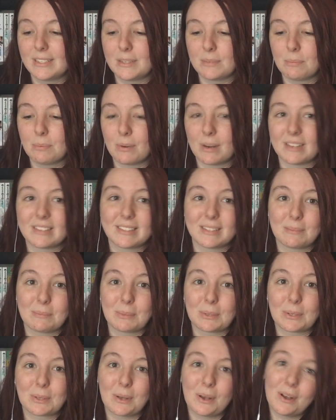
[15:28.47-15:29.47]
depressing
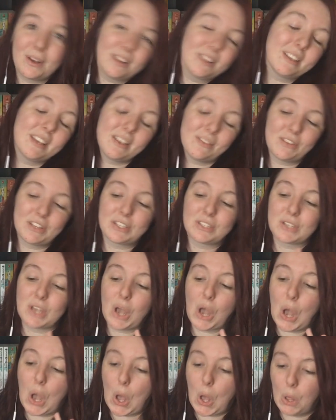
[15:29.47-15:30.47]
book haul if it's
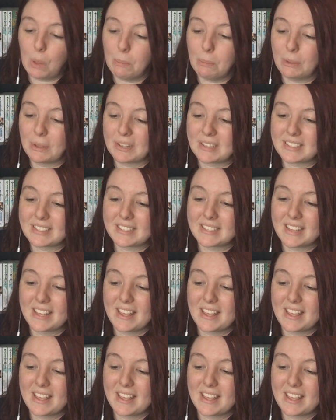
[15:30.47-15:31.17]
all books